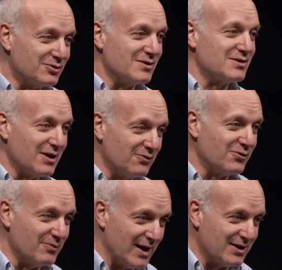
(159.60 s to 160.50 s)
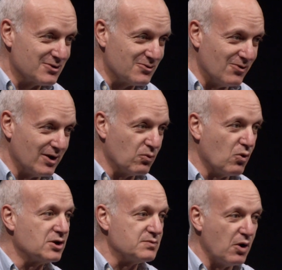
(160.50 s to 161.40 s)
able to sing from that score, and it
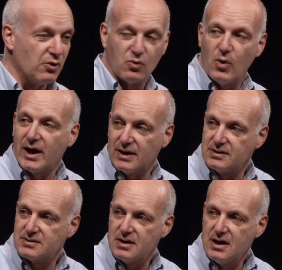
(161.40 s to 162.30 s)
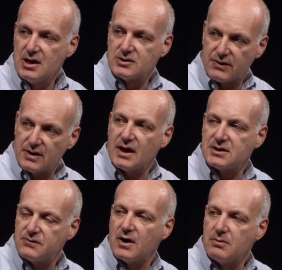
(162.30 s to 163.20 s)
works both ways. So I think
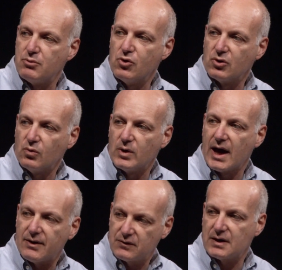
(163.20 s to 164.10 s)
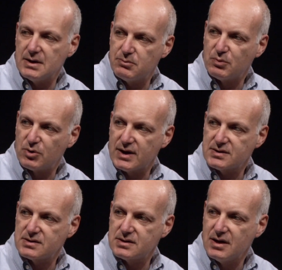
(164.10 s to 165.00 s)
that's very important. We have to keep
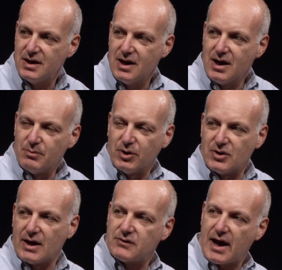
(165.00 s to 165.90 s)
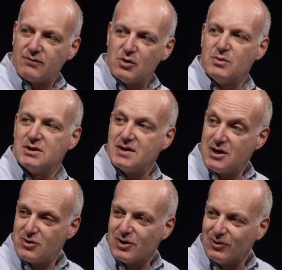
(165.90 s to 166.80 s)
abreast, but you have to have the
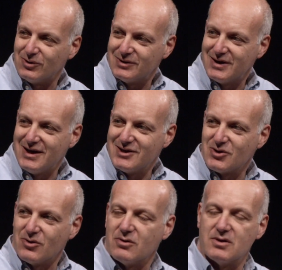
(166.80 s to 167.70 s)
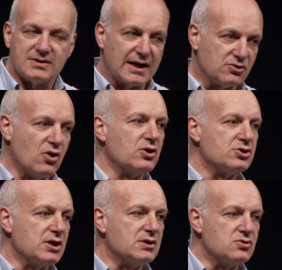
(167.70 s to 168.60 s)
material so that the
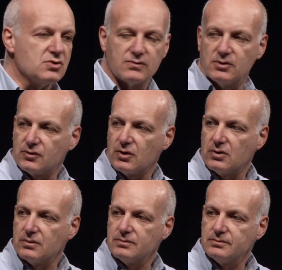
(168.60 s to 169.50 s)
technology is useful to you.